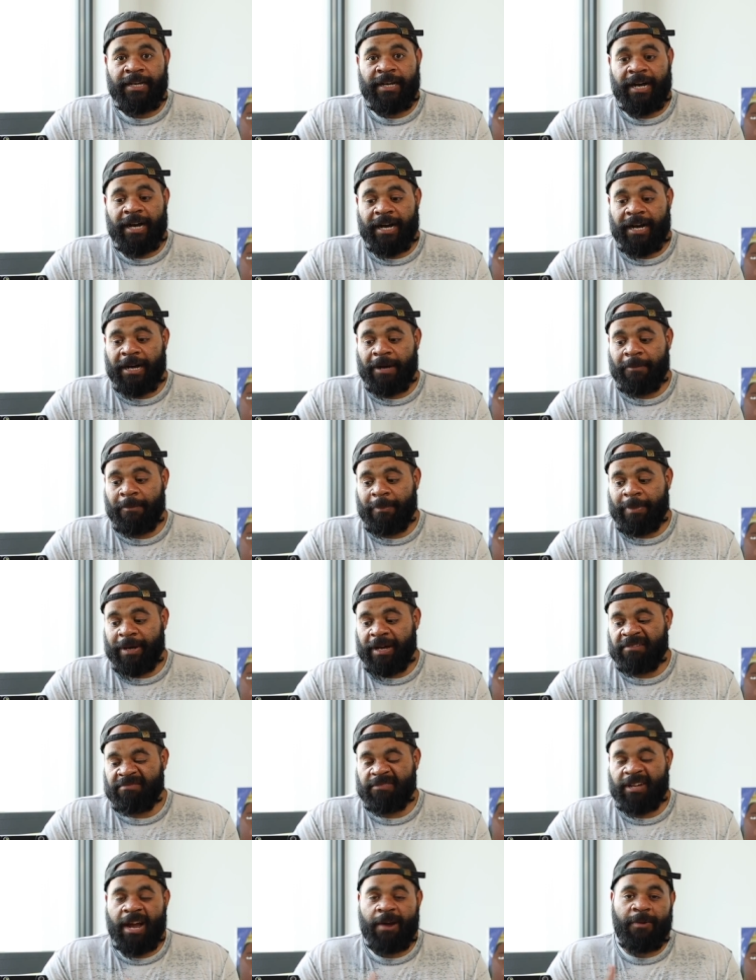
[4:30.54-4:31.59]
Um,
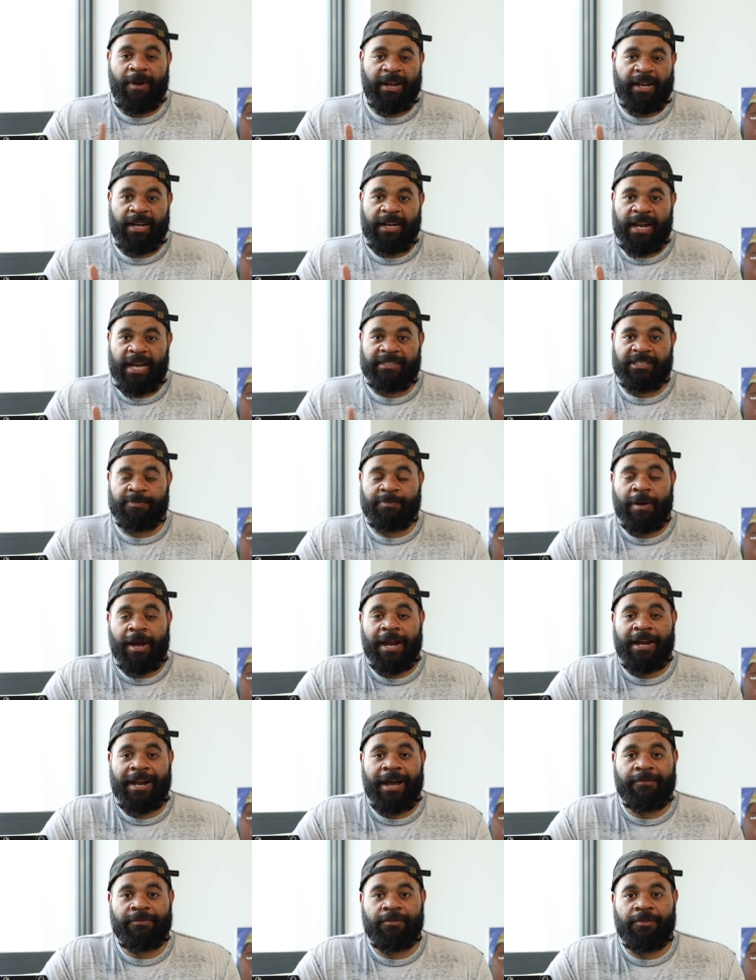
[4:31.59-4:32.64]
but I recognize it's
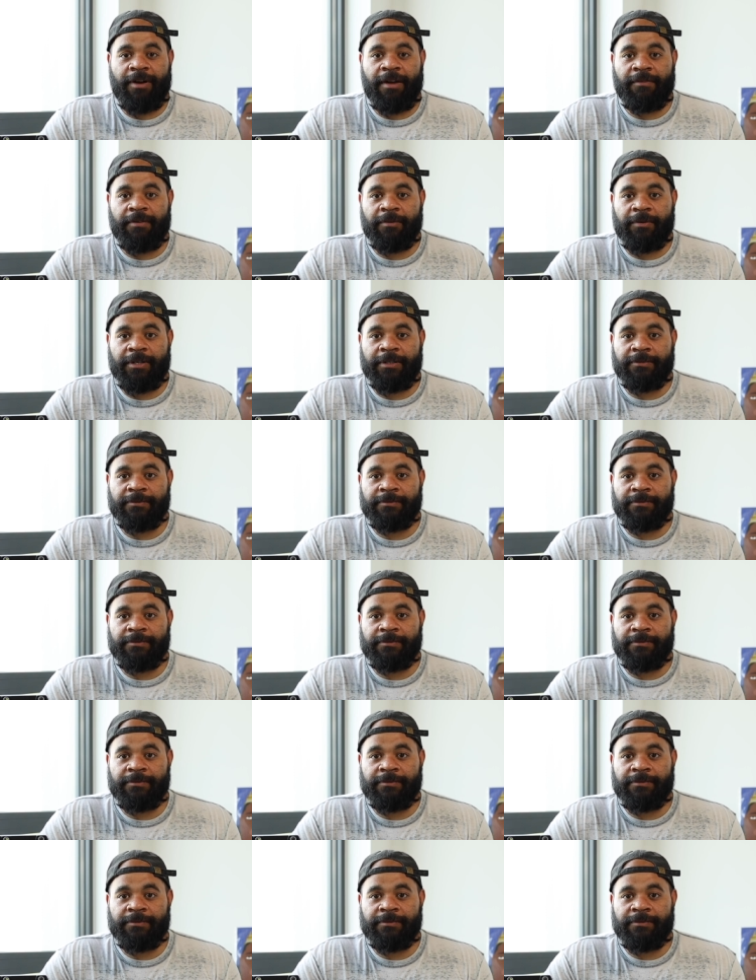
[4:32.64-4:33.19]
probably not for everyone.